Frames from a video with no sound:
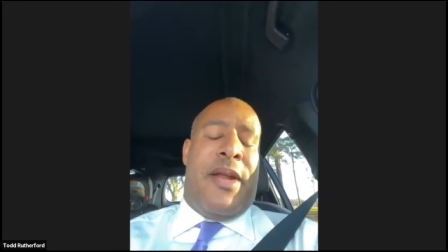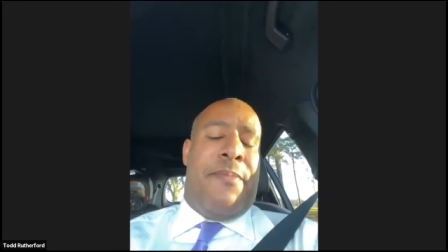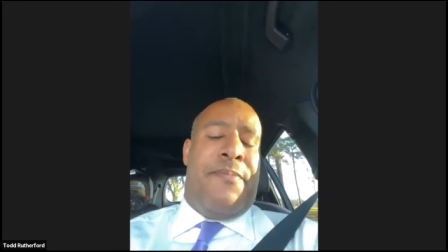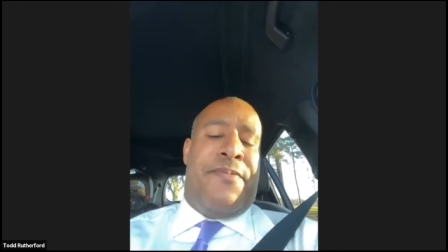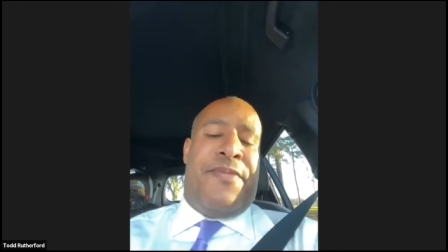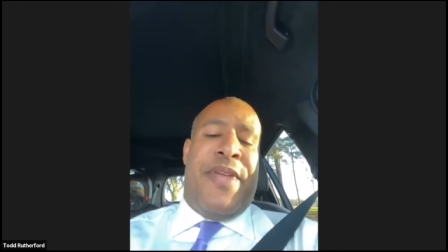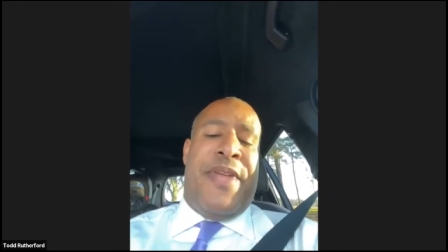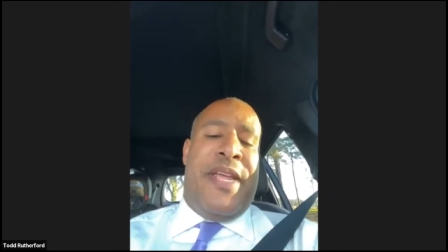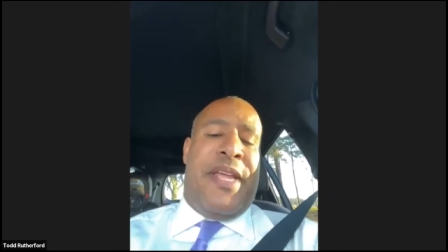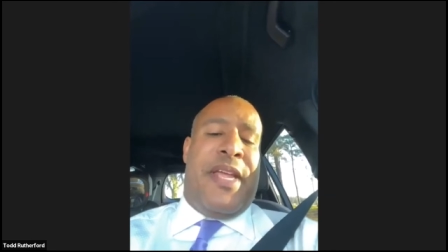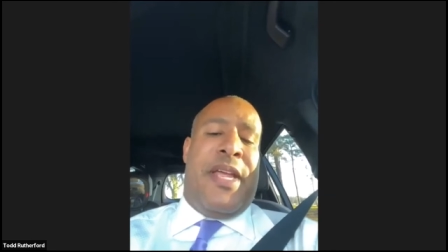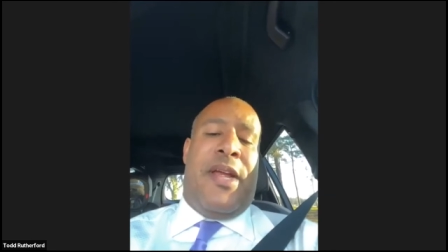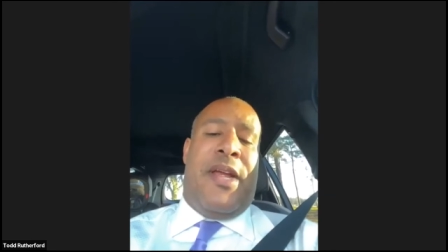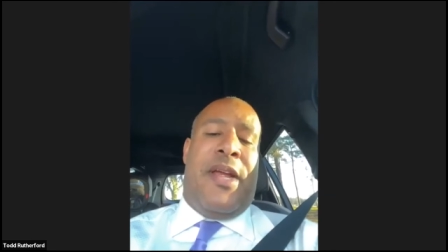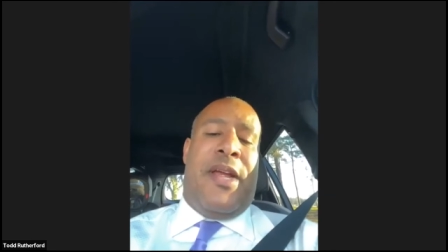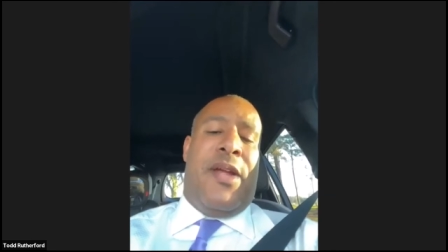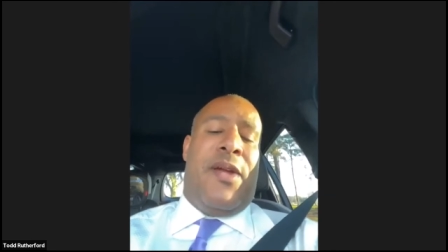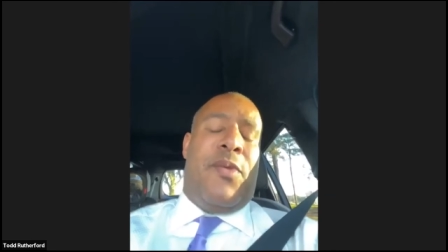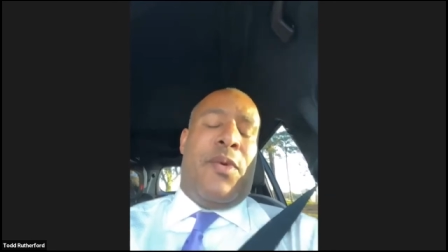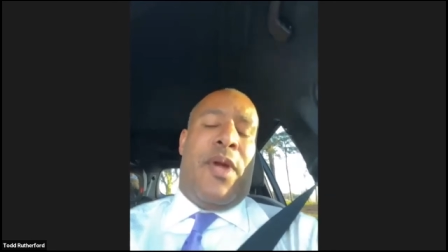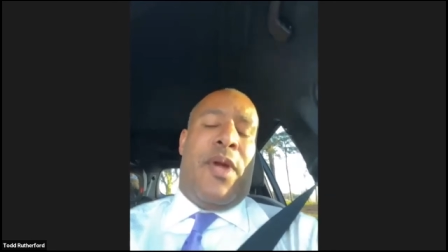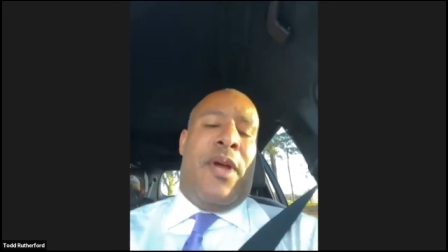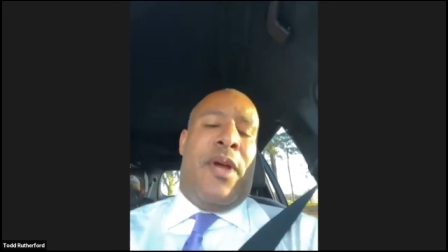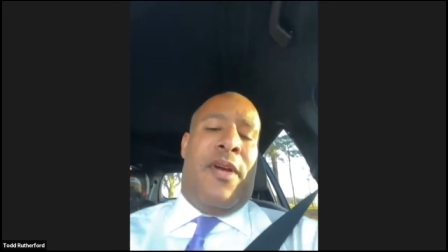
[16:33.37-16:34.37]
I'm thinking
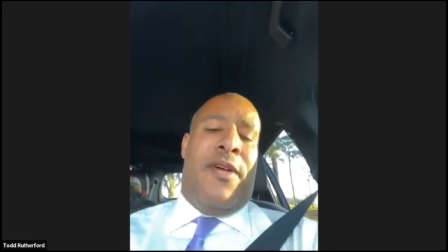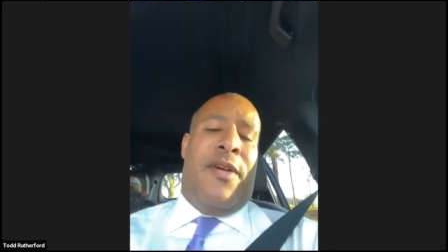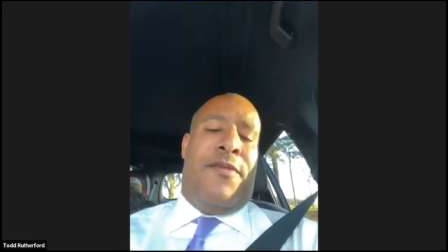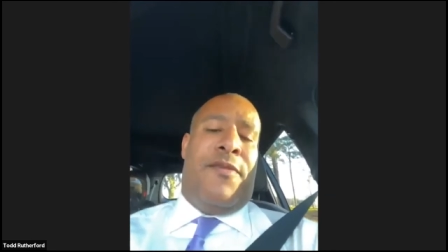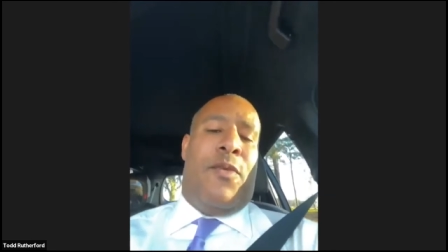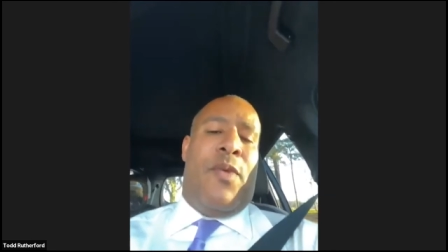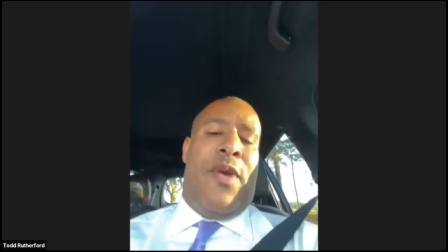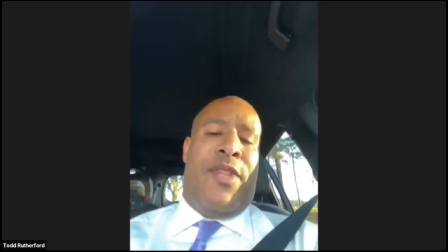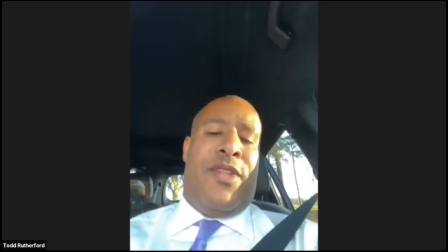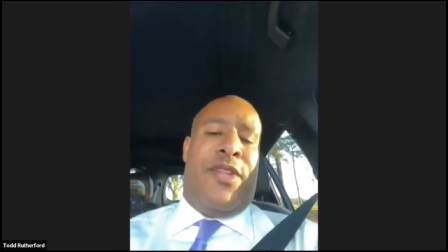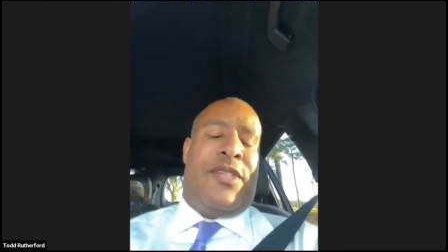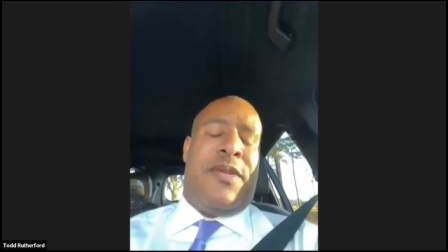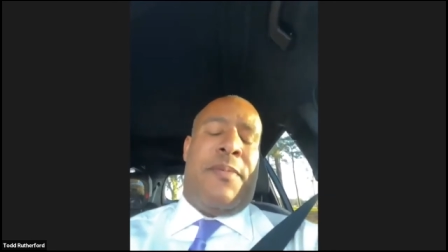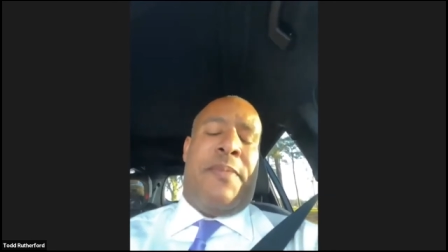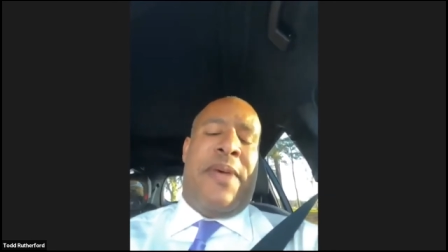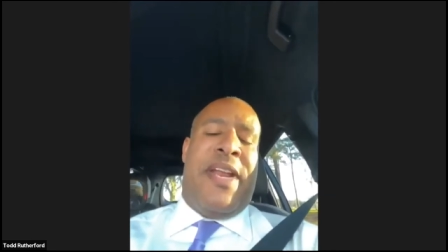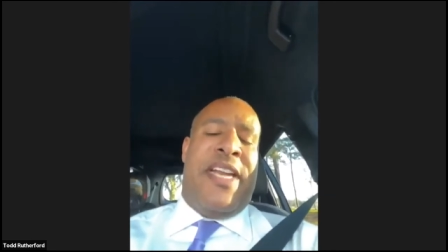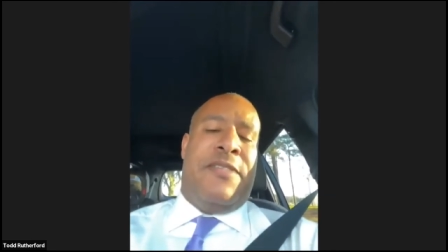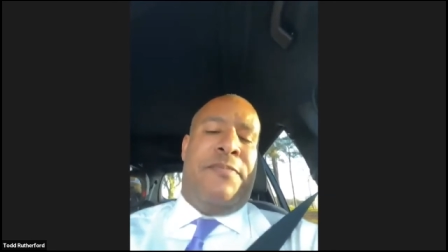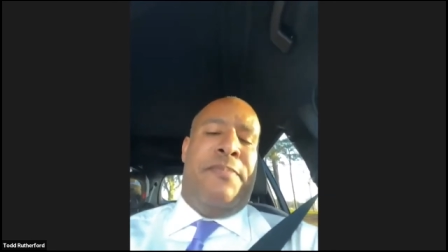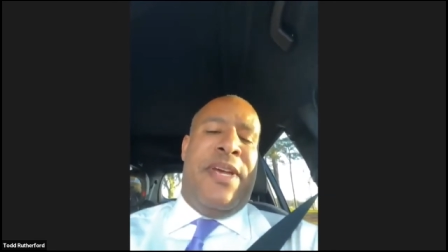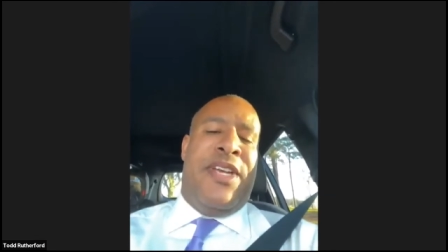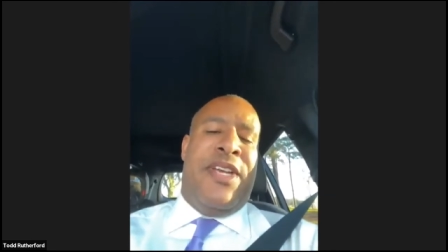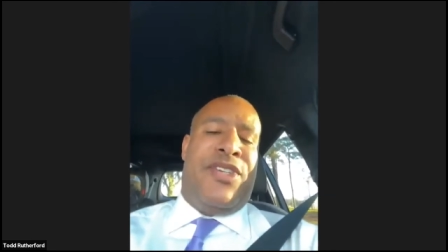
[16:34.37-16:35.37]
of whether
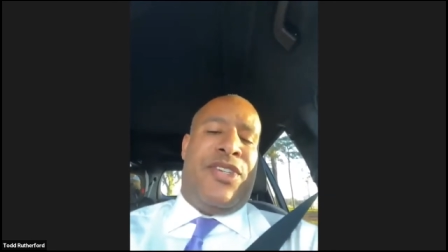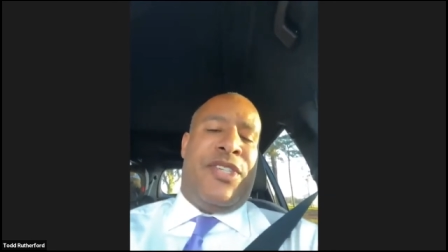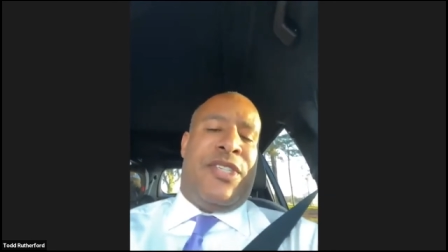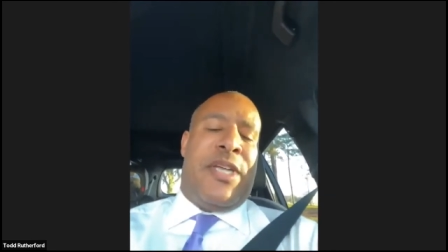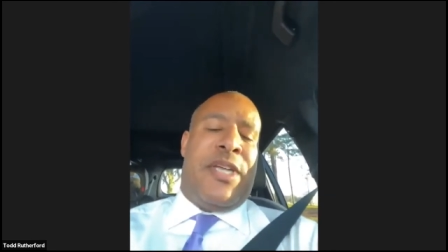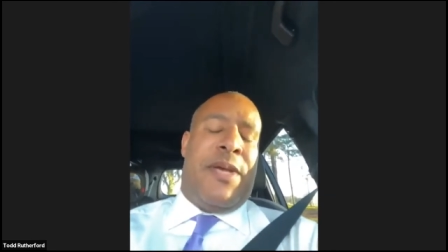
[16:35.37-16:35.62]
somebody's mentioned